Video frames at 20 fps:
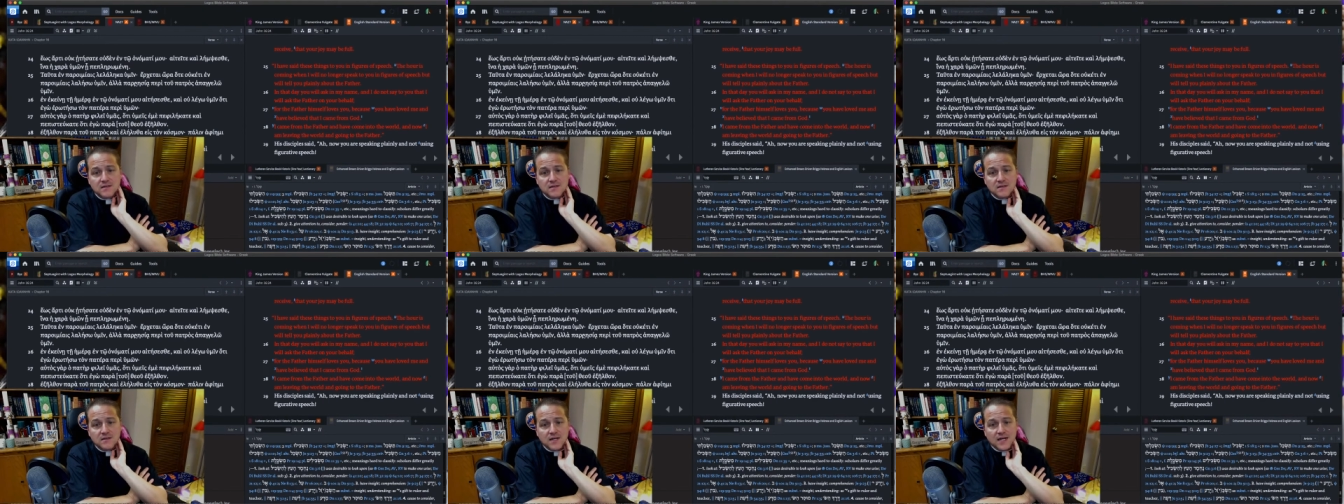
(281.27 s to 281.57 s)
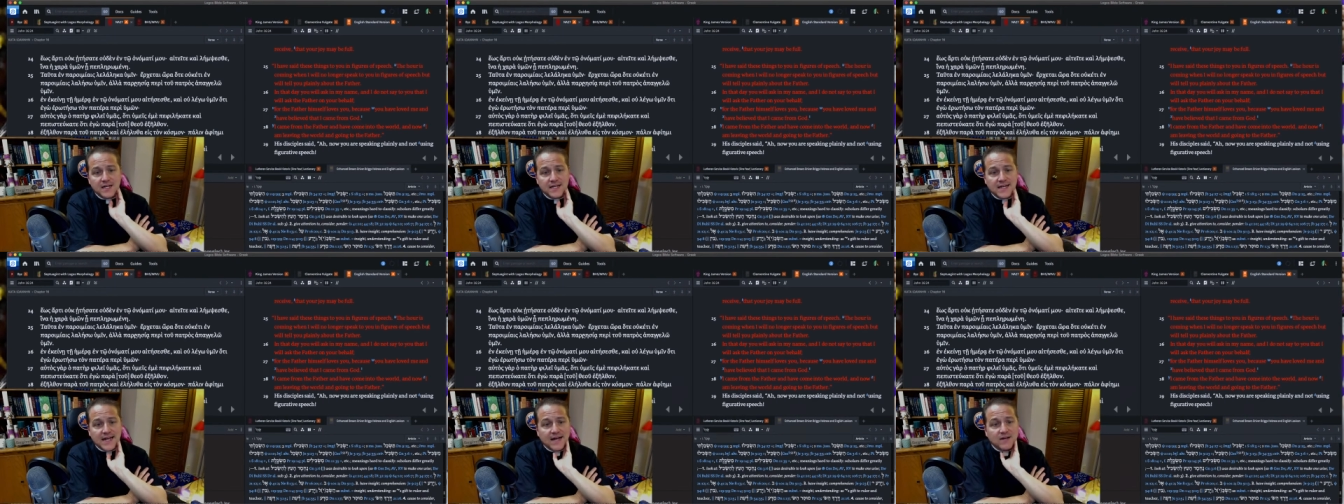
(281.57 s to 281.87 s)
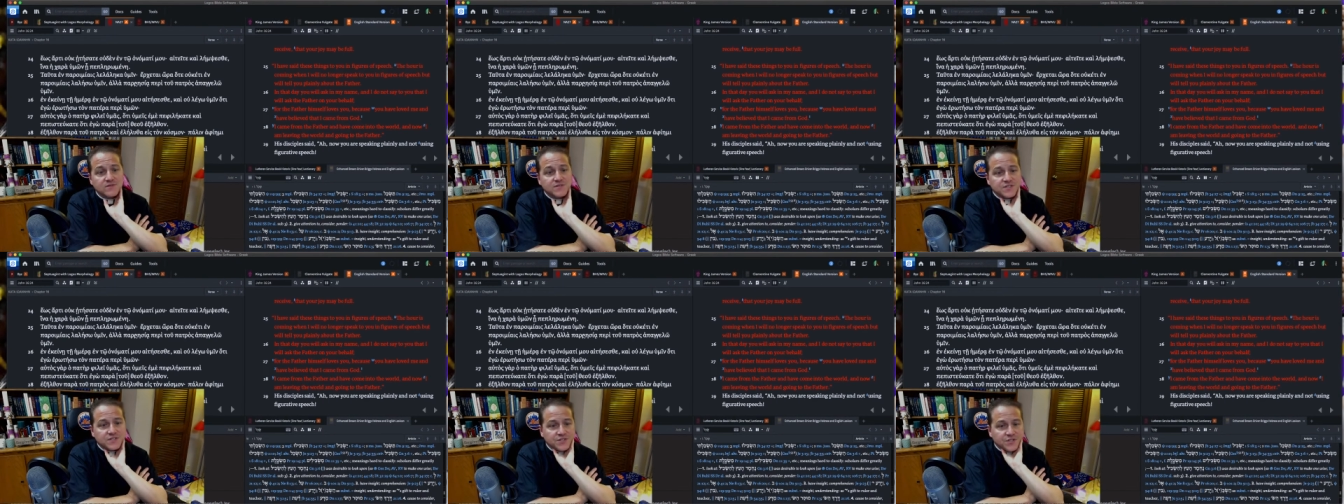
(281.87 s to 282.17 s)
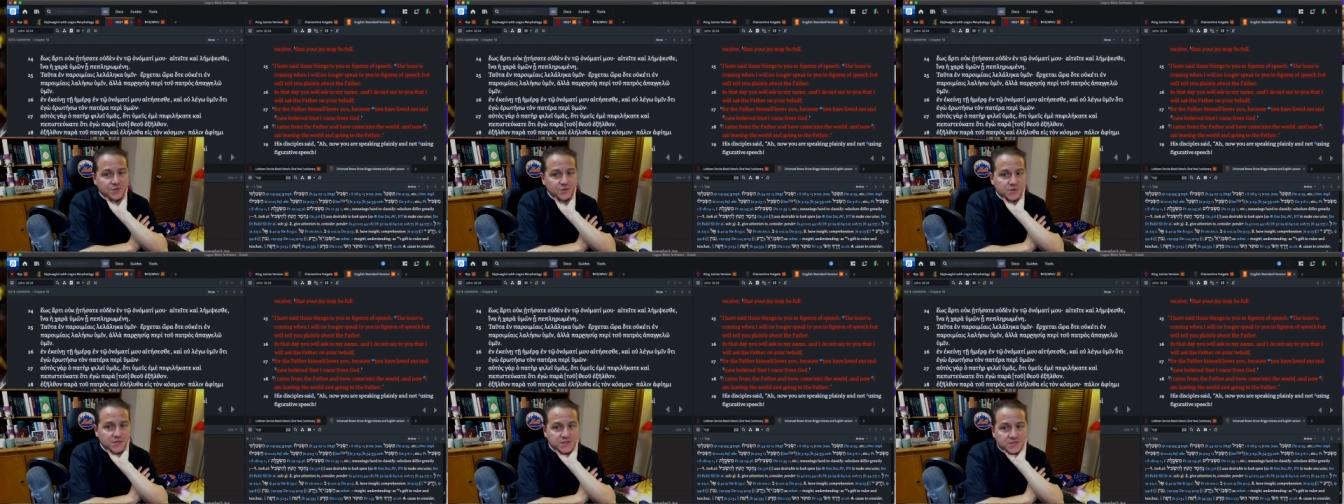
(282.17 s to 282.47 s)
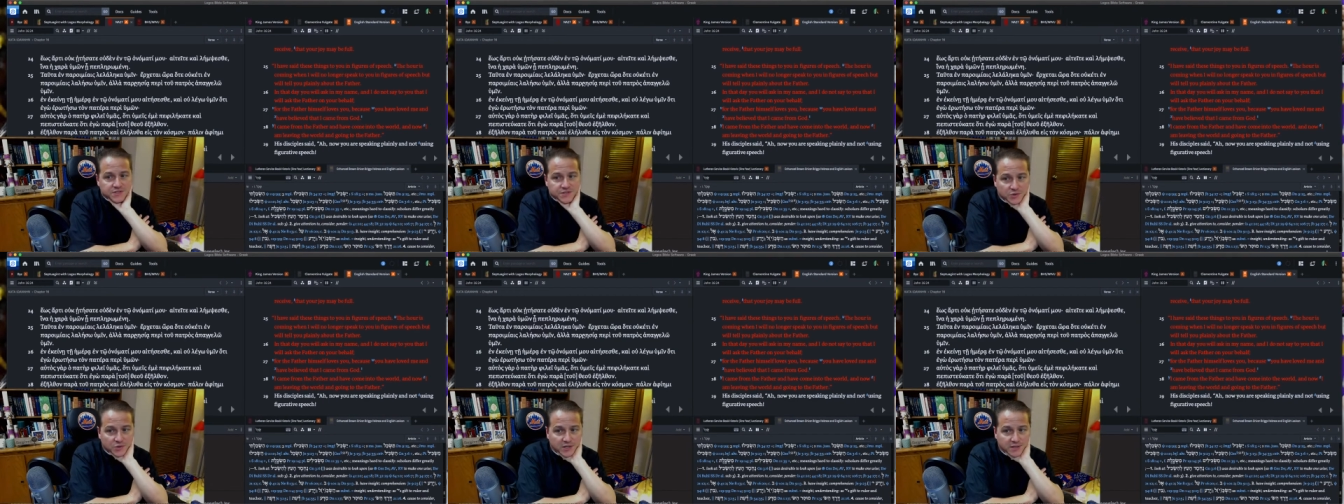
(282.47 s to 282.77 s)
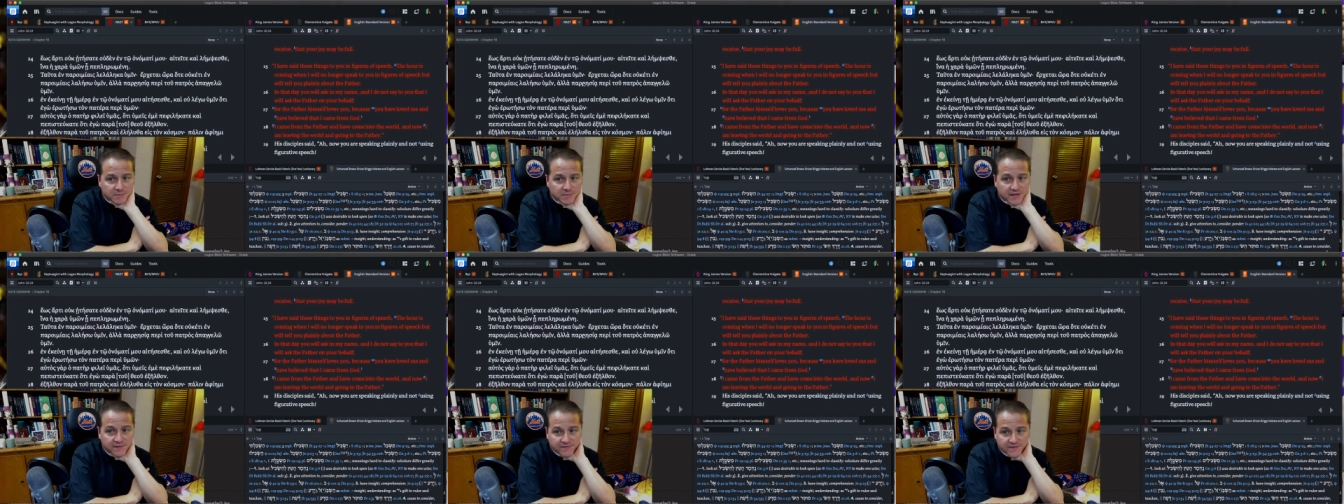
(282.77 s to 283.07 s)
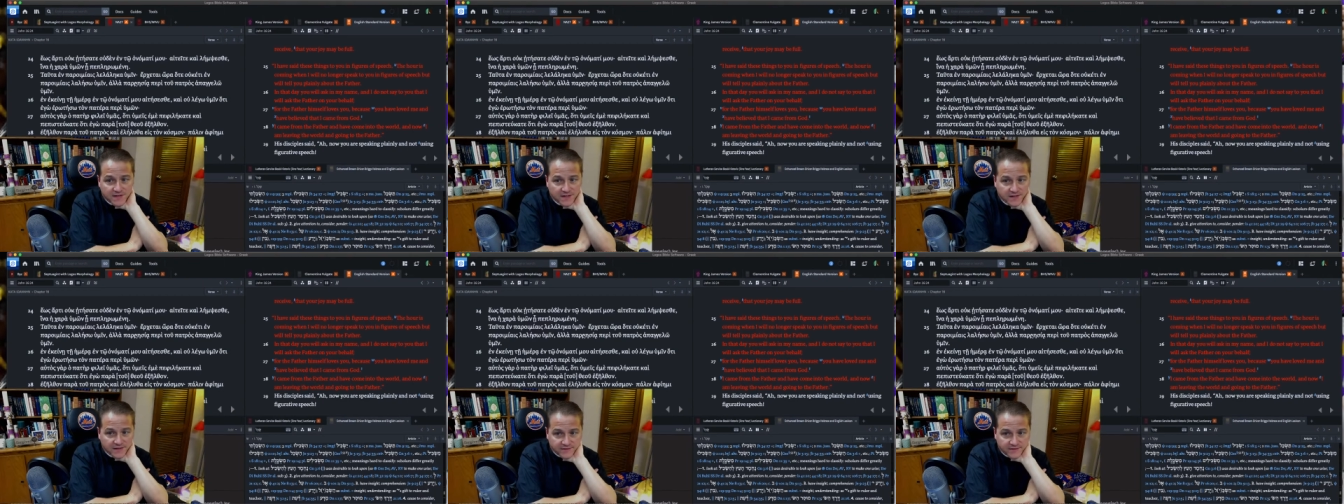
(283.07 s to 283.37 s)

announce to you concerning my Father.